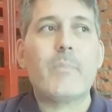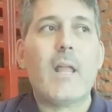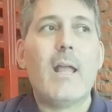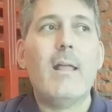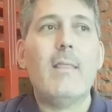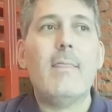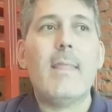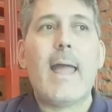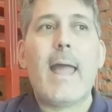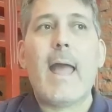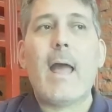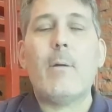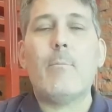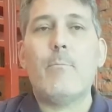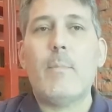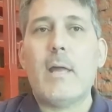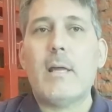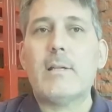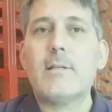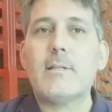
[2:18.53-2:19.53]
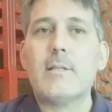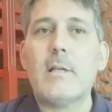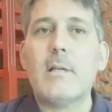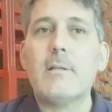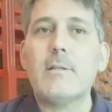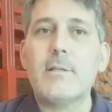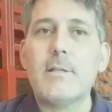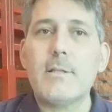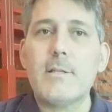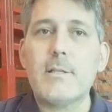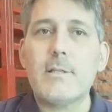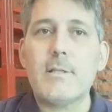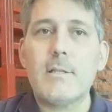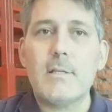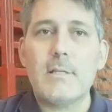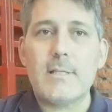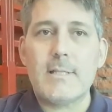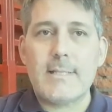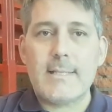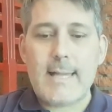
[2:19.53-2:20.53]
and that makes a S
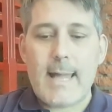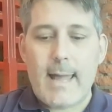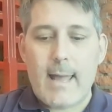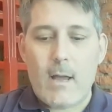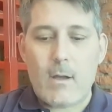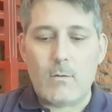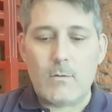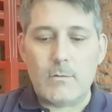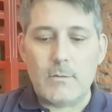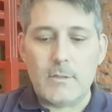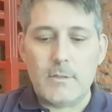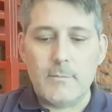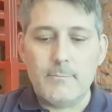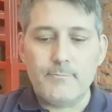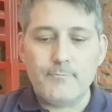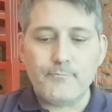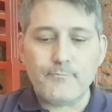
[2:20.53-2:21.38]
sound.